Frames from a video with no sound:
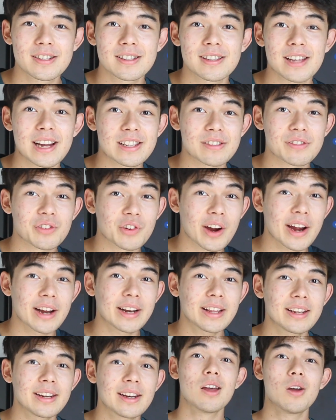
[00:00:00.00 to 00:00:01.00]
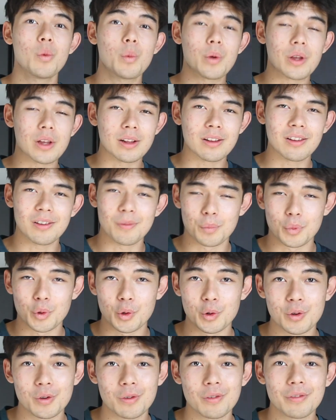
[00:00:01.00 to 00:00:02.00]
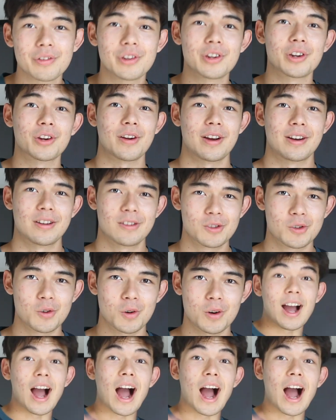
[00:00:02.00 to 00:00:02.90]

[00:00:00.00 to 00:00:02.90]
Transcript: lines of credit, will improve your credit score.